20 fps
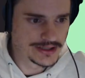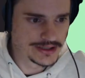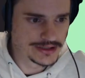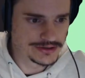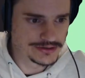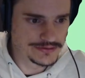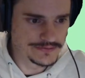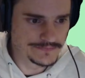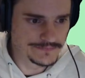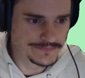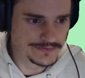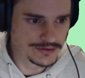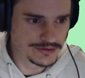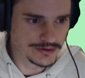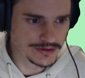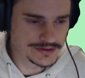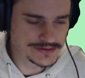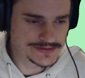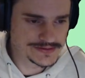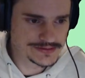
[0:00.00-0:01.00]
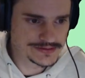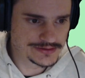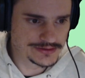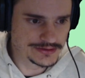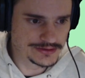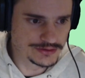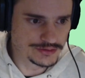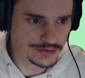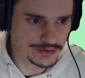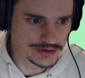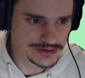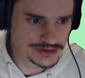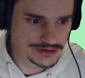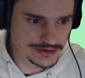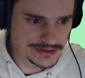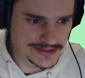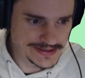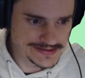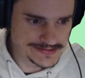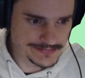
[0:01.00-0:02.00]
you've got your
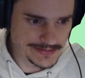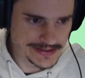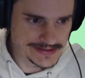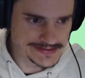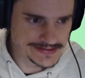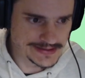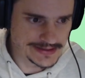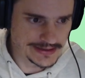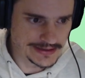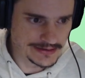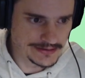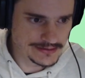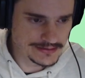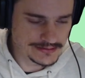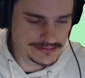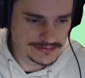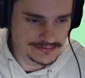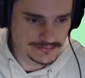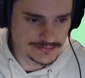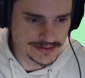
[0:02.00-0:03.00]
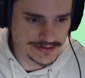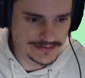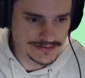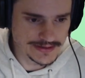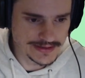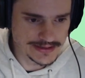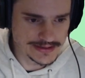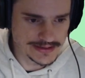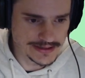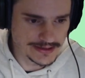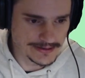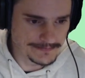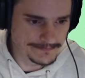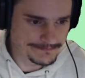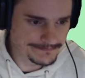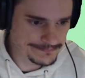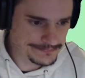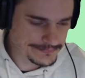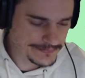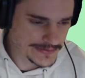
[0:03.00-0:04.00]
2D space here with the
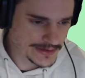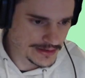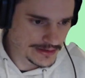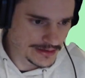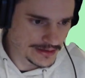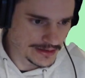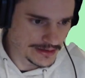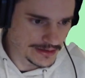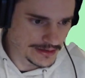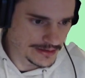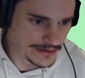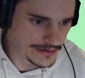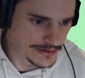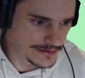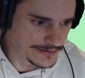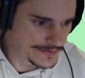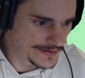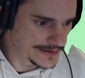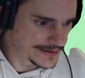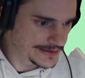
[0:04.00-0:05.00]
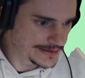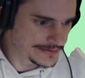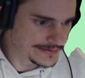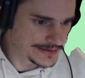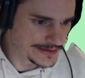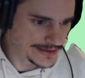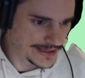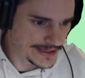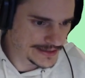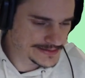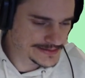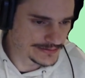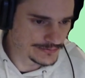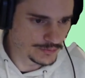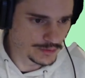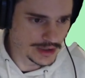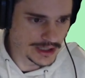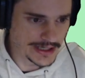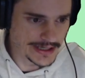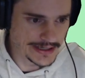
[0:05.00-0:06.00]
X
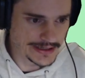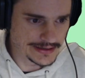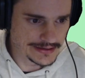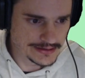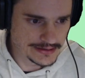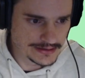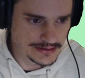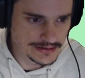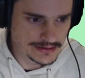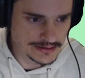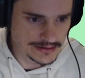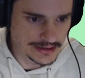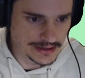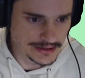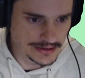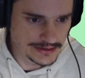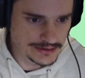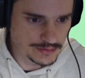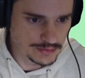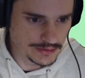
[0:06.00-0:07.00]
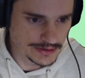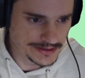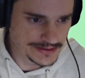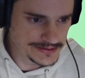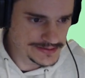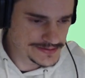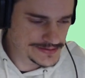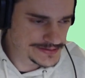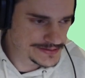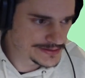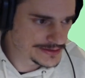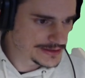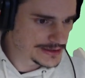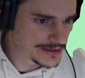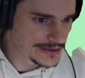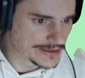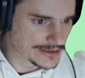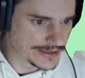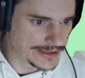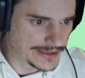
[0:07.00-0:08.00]
and Y coordinates,
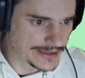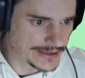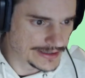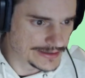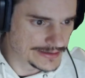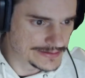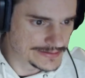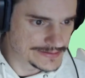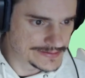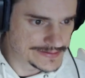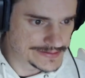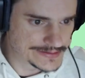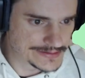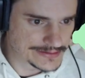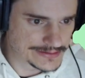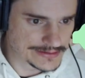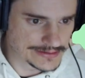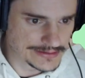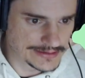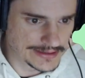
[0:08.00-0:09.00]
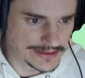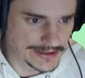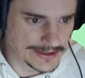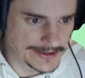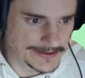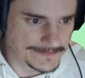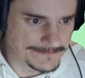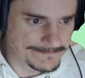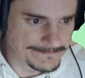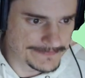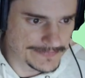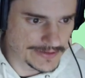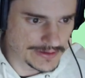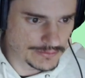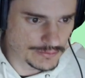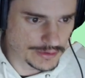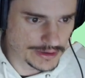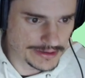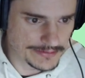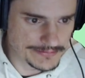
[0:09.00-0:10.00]
and
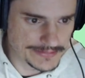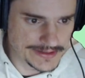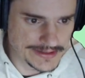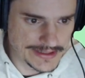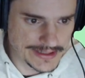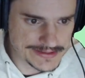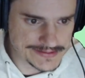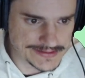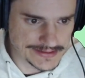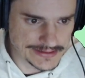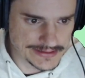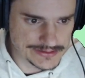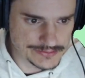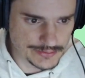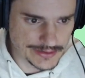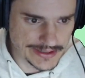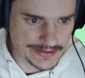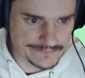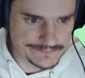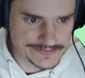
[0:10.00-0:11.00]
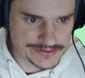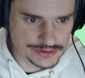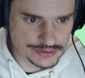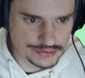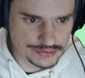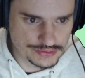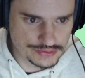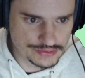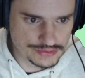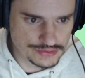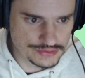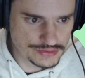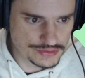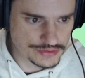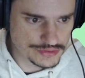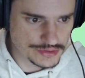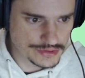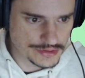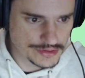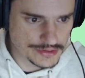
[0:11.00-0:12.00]
what I'm guessing is we have two.
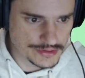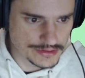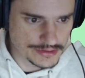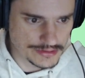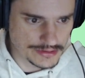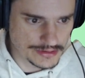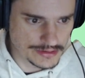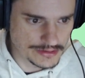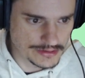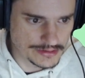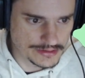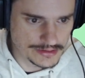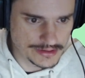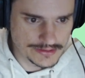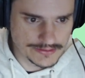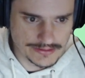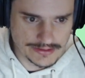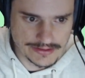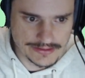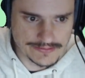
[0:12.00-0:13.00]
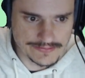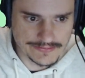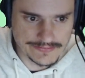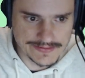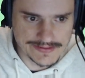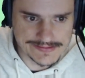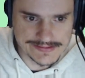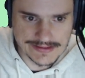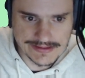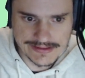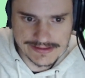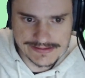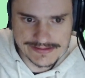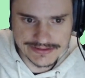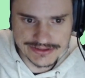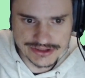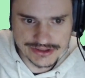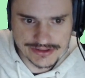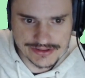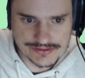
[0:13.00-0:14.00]
Either these are
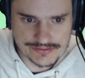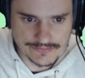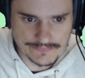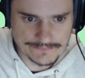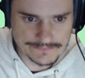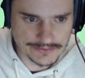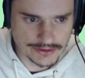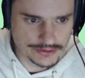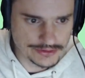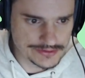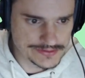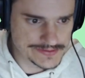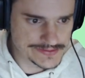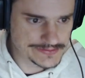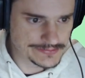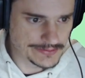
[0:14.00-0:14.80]
integers or floats,